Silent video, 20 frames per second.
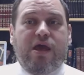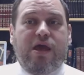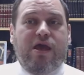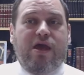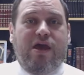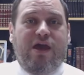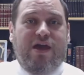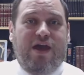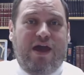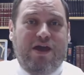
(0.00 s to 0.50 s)

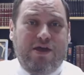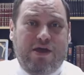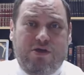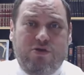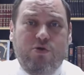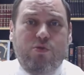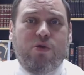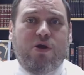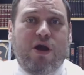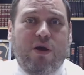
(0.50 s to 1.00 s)
I
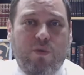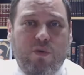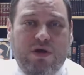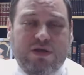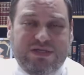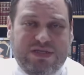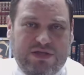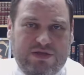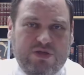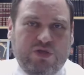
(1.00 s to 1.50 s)
knew where I
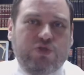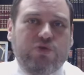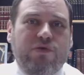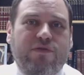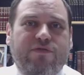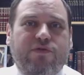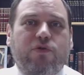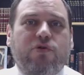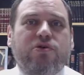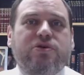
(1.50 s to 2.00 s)
was at the shul,
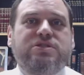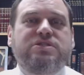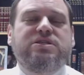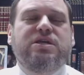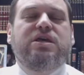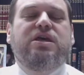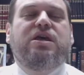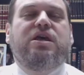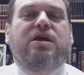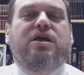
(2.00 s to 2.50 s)
of course,
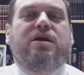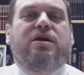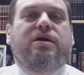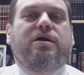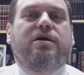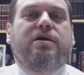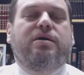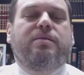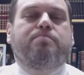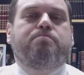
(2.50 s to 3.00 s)

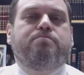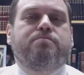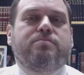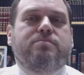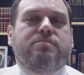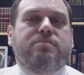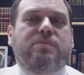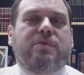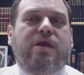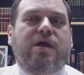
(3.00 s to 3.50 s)
um,
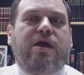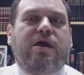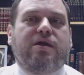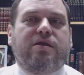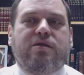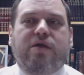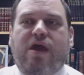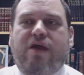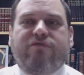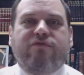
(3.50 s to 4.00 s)

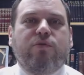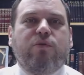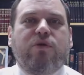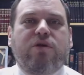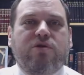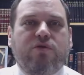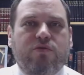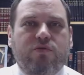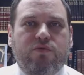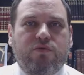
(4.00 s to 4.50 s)
and
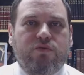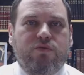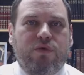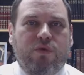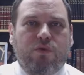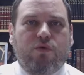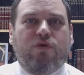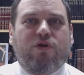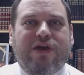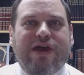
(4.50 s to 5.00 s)
everyone who we
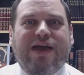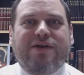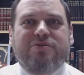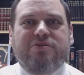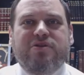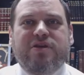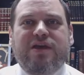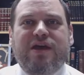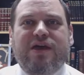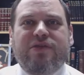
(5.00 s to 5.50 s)
were all
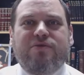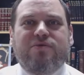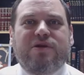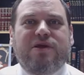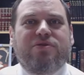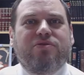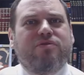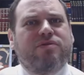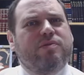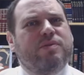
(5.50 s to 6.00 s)
gathered together. And
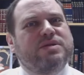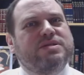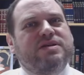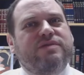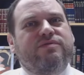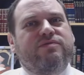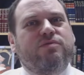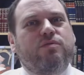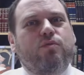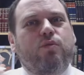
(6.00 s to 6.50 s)
I thought to
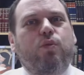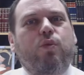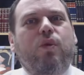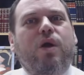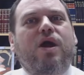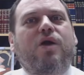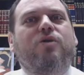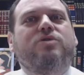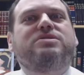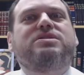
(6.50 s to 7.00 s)
myself,
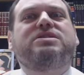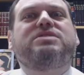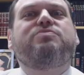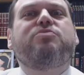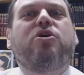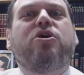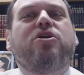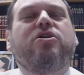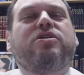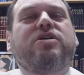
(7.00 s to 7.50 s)
where is this
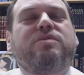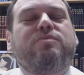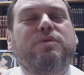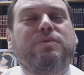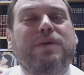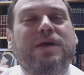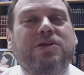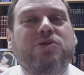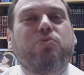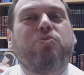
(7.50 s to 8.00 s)
bracha going to be
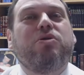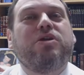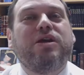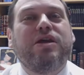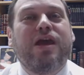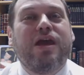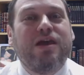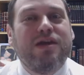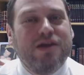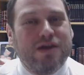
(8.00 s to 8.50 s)
made
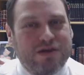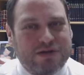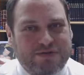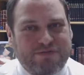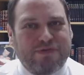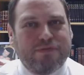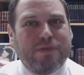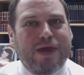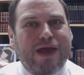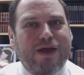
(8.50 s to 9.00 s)
28 years
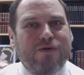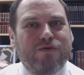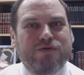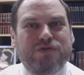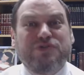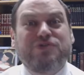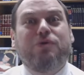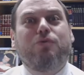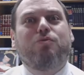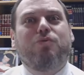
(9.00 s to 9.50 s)
from now?
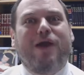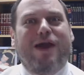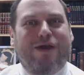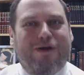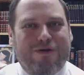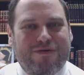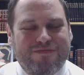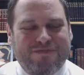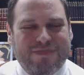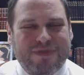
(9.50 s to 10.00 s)
It's so
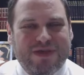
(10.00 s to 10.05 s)
rare.